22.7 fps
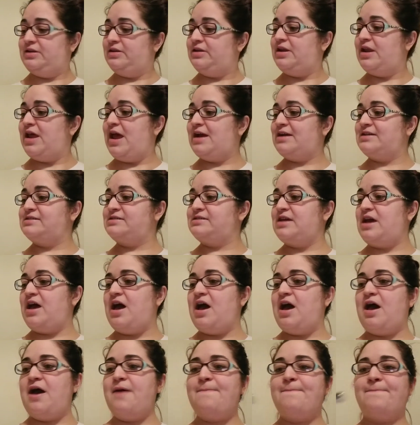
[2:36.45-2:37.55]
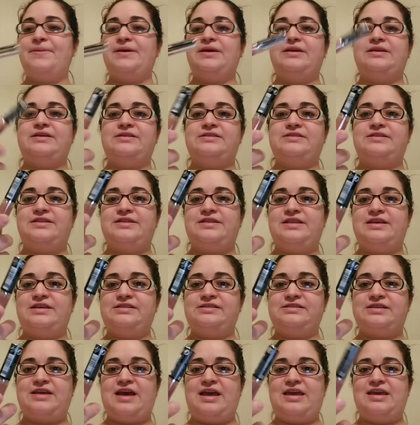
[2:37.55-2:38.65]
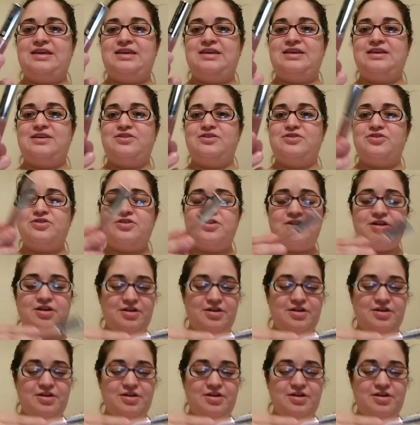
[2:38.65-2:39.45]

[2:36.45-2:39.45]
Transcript: Next up is this guy here.